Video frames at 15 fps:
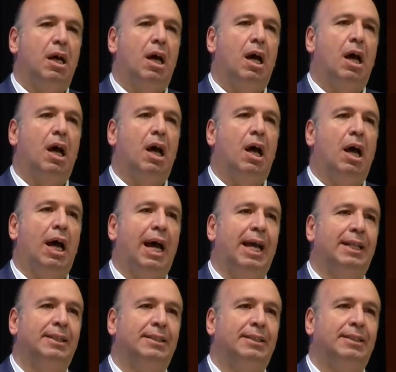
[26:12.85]

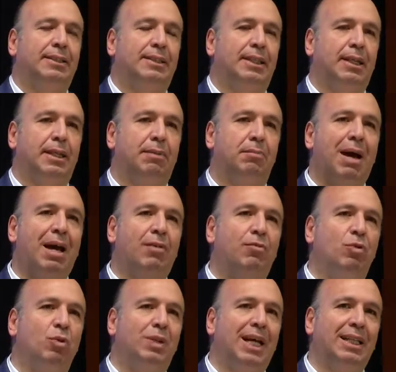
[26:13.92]
And in my view,